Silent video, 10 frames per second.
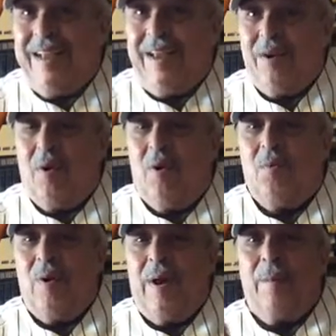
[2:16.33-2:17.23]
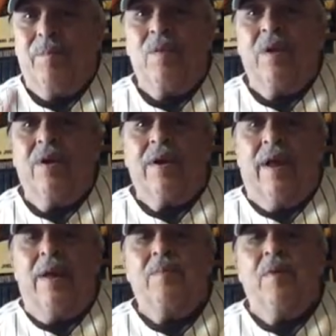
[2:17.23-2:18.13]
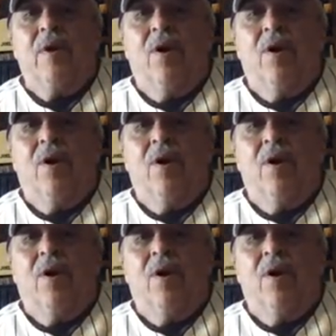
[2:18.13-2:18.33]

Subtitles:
Hit a home run. Okay?